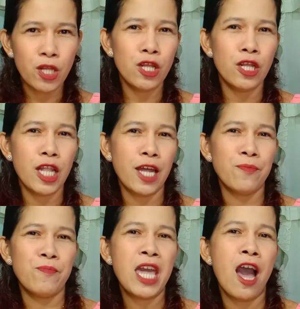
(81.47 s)

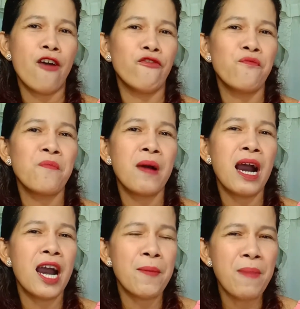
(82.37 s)
Let me have
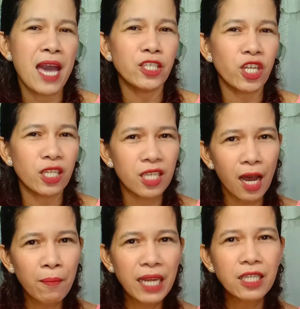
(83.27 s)
my magic
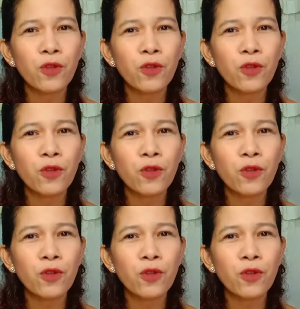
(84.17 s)
tablet,